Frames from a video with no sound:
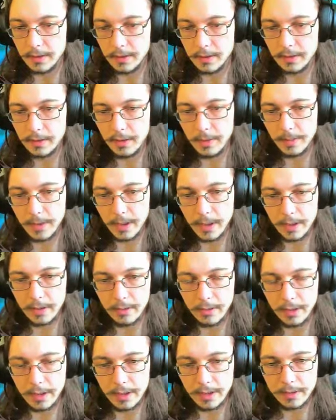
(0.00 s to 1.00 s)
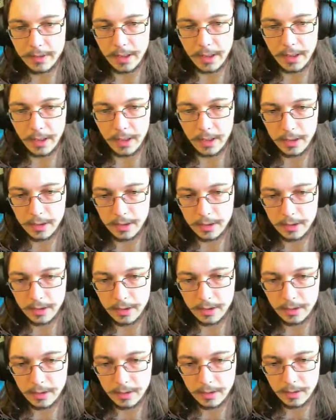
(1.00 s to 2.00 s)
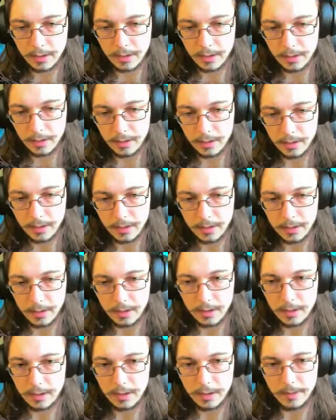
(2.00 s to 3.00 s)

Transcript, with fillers: sorry, but I only understand English. I